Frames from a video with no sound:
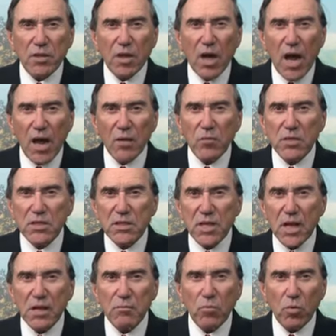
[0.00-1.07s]
Iowa
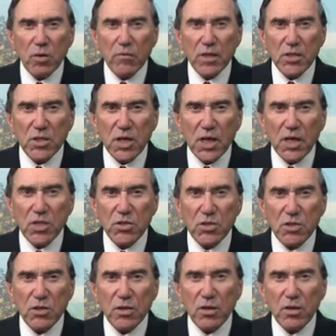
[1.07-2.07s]
State Board of Education,